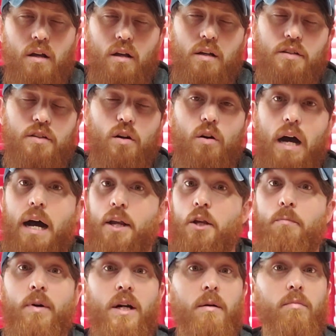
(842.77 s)
So you
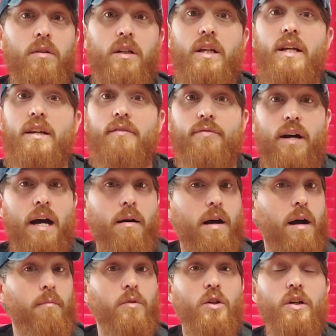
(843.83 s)
better believe
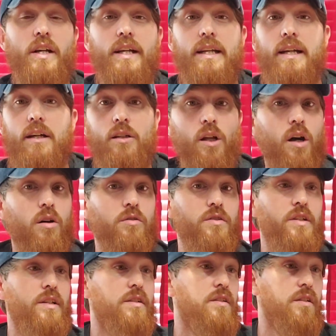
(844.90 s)
I'm looking in
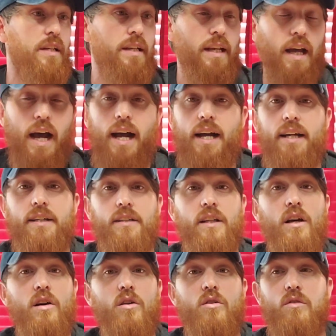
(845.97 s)
closets and high and
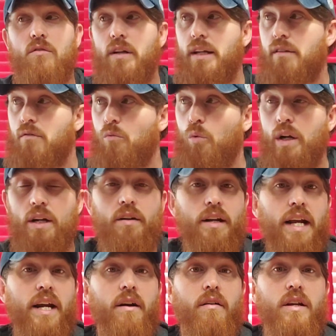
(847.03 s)
low and weird
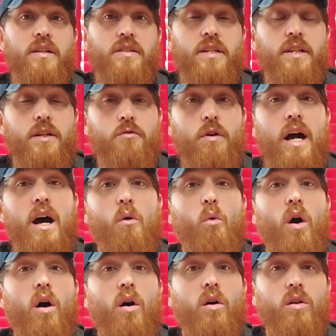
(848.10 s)
areas in the
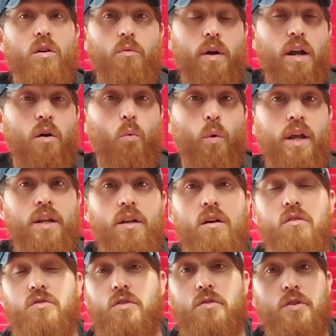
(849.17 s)
drywall or around
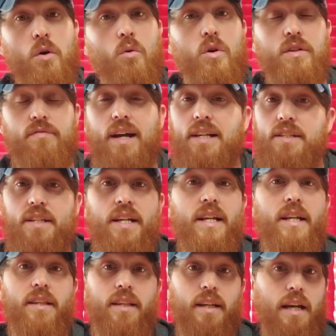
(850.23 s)
windows or doors. If I see
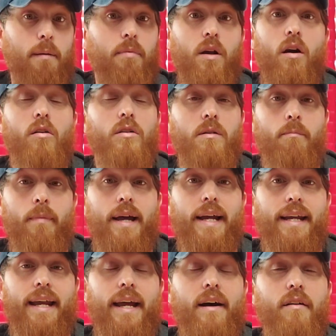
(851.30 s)
anything, I'm calling them
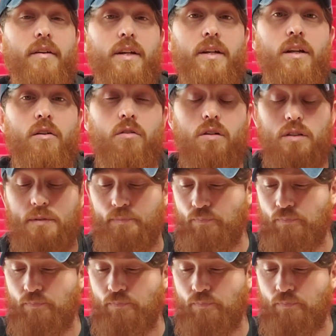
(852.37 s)
back out, because